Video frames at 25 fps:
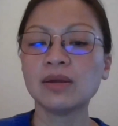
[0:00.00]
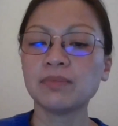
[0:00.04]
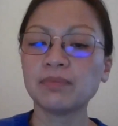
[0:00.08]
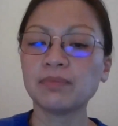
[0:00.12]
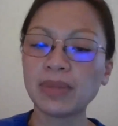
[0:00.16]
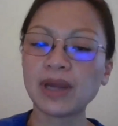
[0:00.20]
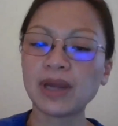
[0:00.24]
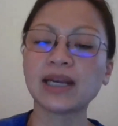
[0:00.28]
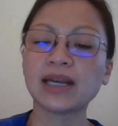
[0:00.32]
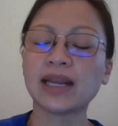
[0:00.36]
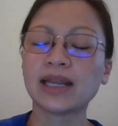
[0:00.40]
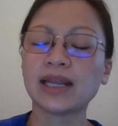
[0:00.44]

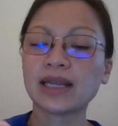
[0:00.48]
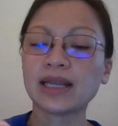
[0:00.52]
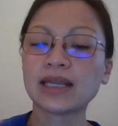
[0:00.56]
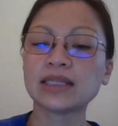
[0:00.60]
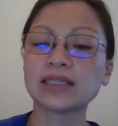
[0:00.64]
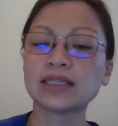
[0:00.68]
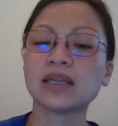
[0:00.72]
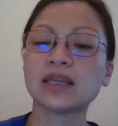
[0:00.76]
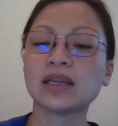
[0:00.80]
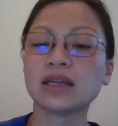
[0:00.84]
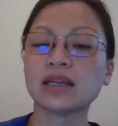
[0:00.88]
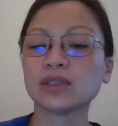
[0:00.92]
but like I
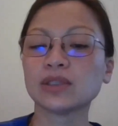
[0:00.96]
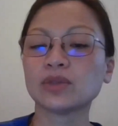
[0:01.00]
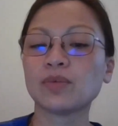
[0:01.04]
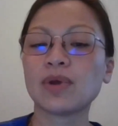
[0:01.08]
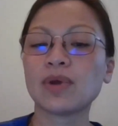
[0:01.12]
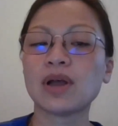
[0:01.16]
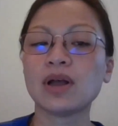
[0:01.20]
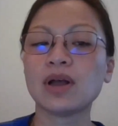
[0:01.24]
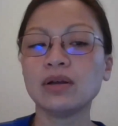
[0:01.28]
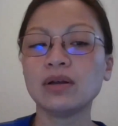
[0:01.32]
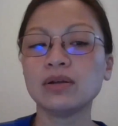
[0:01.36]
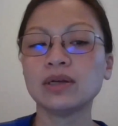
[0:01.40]
said as
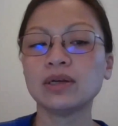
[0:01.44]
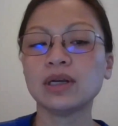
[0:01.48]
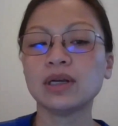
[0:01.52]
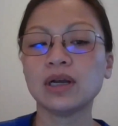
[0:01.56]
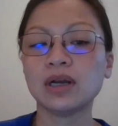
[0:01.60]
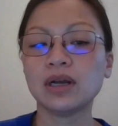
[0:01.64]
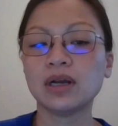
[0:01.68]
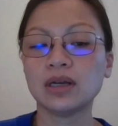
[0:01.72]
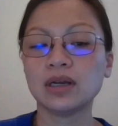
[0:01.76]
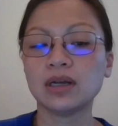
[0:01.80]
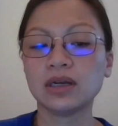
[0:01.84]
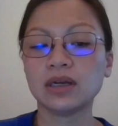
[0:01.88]
well,
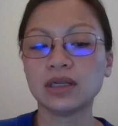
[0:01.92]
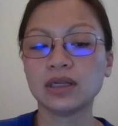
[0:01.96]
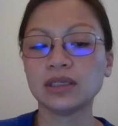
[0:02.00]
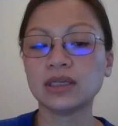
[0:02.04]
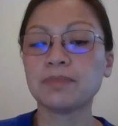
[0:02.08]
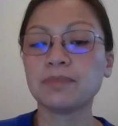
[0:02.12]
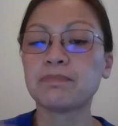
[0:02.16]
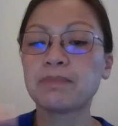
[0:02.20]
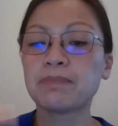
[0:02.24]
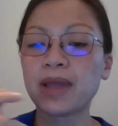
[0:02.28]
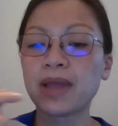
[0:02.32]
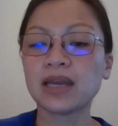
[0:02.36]

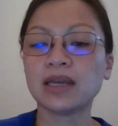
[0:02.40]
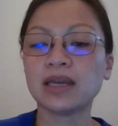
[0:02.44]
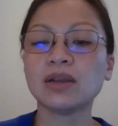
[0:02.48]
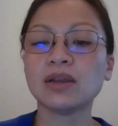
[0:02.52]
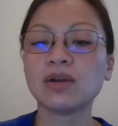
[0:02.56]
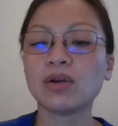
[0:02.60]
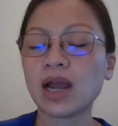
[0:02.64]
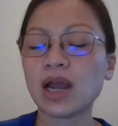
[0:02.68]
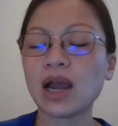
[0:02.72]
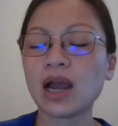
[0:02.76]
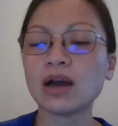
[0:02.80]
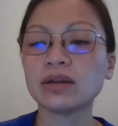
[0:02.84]

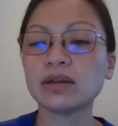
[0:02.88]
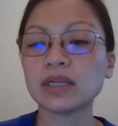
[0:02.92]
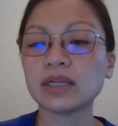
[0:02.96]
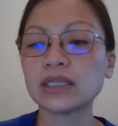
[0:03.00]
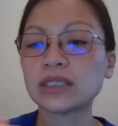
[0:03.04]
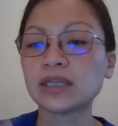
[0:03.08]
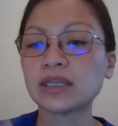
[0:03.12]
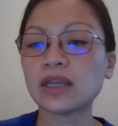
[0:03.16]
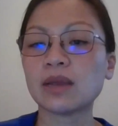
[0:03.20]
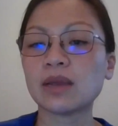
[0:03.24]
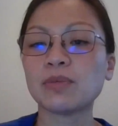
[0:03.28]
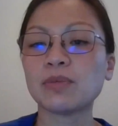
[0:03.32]
depending on how the
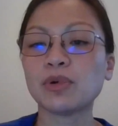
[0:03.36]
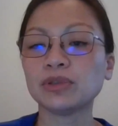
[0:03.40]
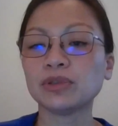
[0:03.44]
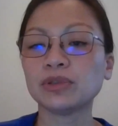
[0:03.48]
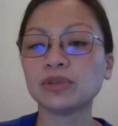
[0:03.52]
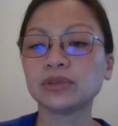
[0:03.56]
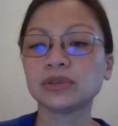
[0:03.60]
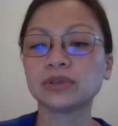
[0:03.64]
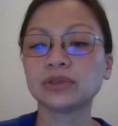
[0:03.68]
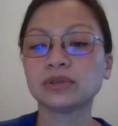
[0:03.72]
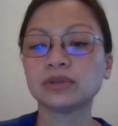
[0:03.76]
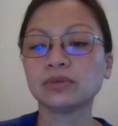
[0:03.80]

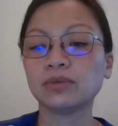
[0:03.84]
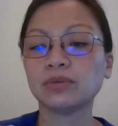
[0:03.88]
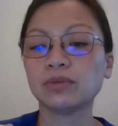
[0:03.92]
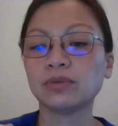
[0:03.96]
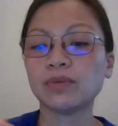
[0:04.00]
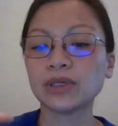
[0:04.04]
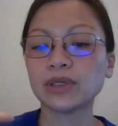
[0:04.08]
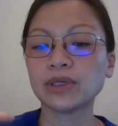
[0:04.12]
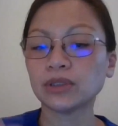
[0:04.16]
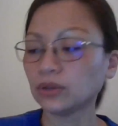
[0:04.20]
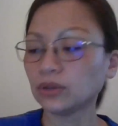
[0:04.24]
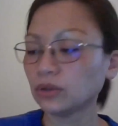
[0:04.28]
CMOs
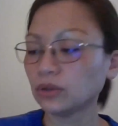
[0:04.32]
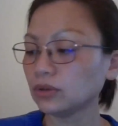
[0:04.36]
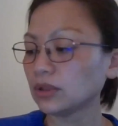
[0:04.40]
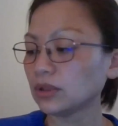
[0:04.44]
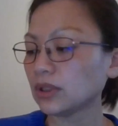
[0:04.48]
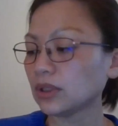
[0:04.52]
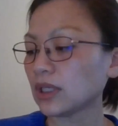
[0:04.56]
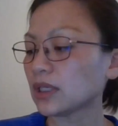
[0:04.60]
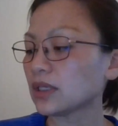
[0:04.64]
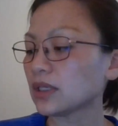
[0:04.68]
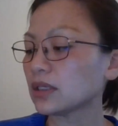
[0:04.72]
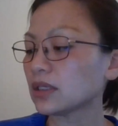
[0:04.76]
want to
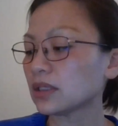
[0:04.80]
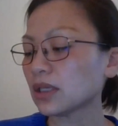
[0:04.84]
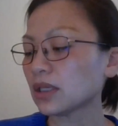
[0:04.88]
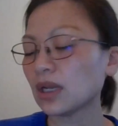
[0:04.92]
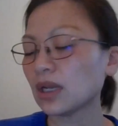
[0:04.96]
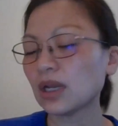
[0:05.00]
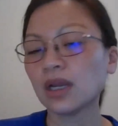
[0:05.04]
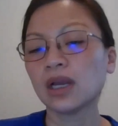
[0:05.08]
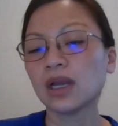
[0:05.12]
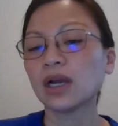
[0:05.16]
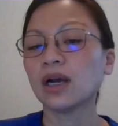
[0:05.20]
do this,